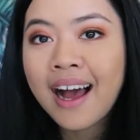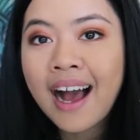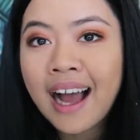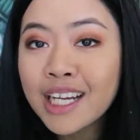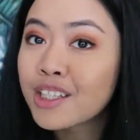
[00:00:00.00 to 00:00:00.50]

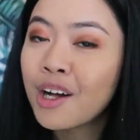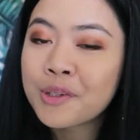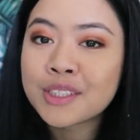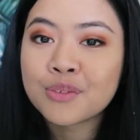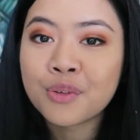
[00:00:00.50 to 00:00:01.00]
high
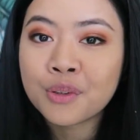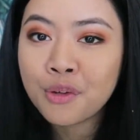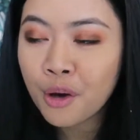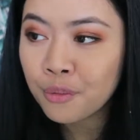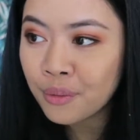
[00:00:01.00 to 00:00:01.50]
tolerance for
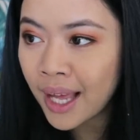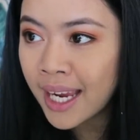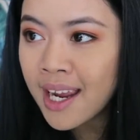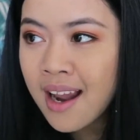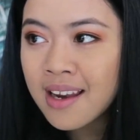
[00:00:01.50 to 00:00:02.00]
low
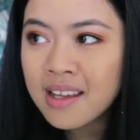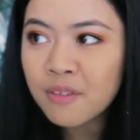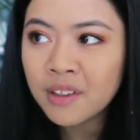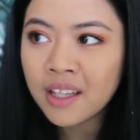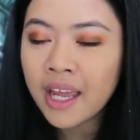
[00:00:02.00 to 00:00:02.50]
light and
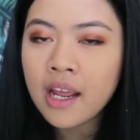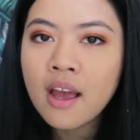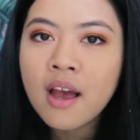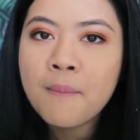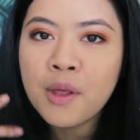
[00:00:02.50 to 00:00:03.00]
even like
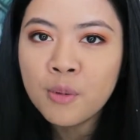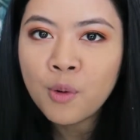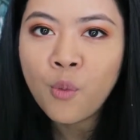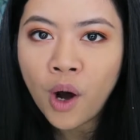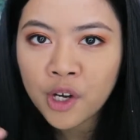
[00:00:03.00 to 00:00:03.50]

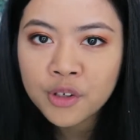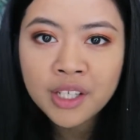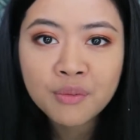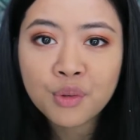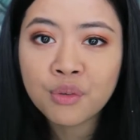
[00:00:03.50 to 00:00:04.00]
minimal
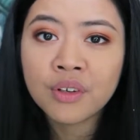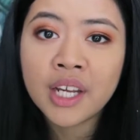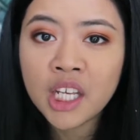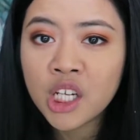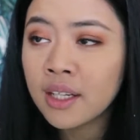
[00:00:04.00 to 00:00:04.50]
watering if you
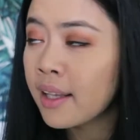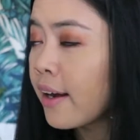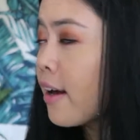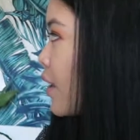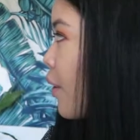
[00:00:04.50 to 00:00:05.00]
forget here and
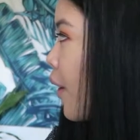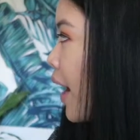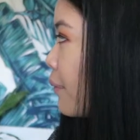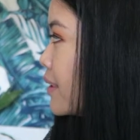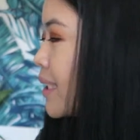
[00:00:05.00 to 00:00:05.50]
there. So
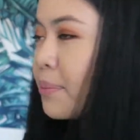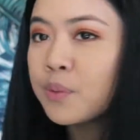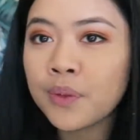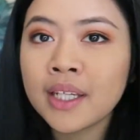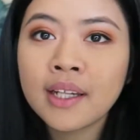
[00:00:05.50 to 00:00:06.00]
I would say
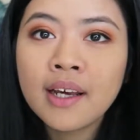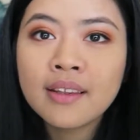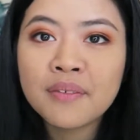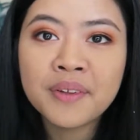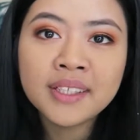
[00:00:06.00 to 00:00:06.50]
between
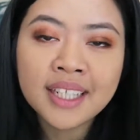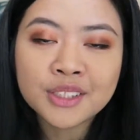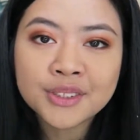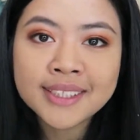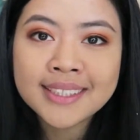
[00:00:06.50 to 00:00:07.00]
the
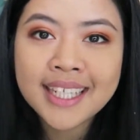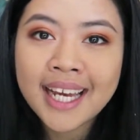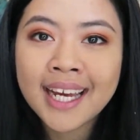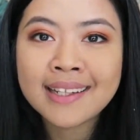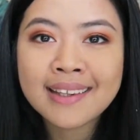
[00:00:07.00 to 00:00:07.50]
philodendrons
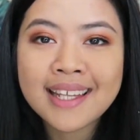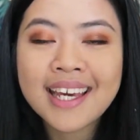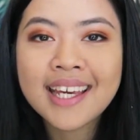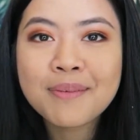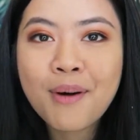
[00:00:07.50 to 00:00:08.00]
and
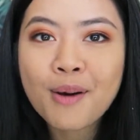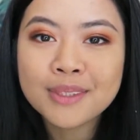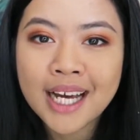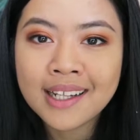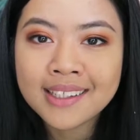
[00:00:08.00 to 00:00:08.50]
the Palm
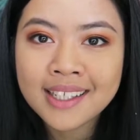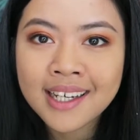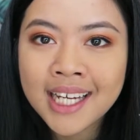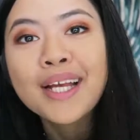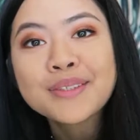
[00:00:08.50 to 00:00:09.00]

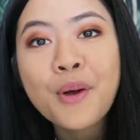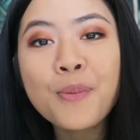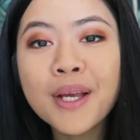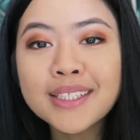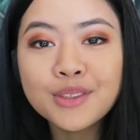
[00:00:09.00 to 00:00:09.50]
Metallica. So I
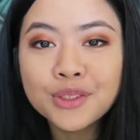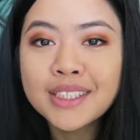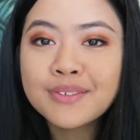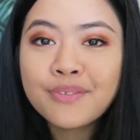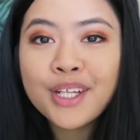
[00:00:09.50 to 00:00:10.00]
hope you guys enjoyed
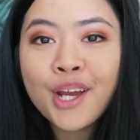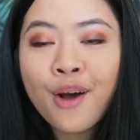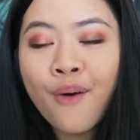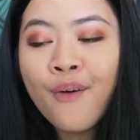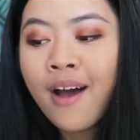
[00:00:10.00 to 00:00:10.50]
this
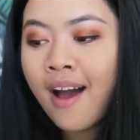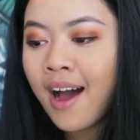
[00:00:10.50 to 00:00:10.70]
video.